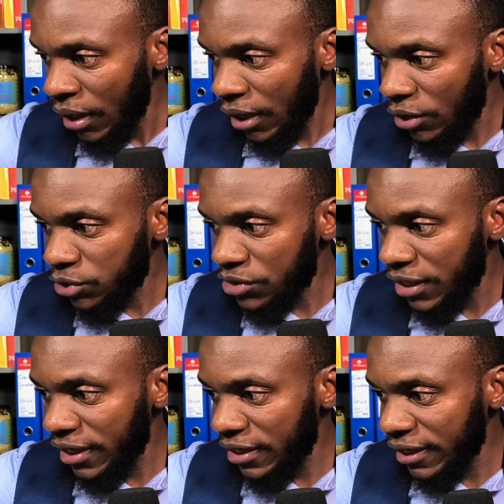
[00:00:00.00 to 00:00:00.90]
I also
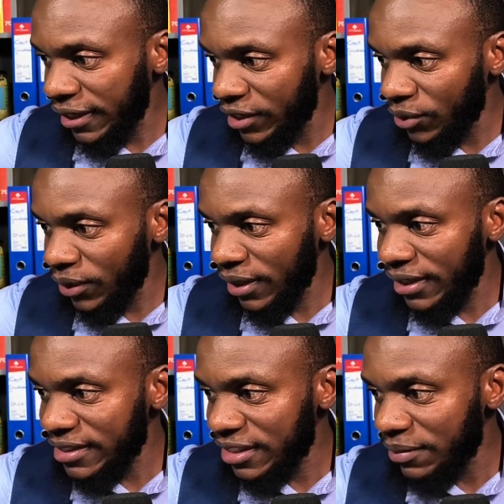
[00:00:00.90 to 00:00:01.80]
see Helen Kinywa,
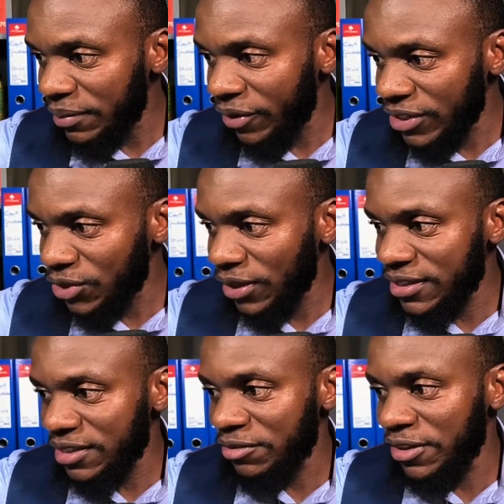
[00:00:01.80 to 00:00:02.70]
I see Baby Rachel, I
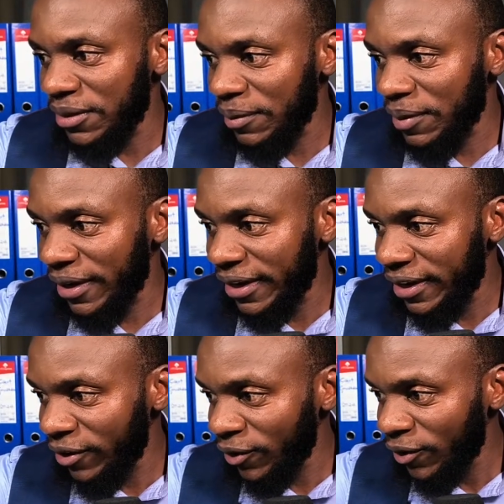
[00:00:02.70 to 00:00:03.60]
see Vinny
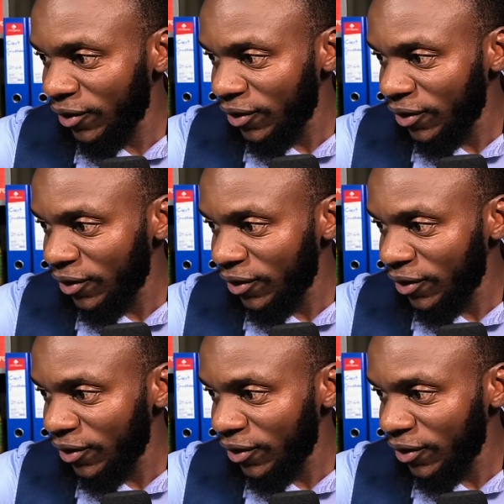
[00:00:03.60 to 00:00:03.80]
Amaherno,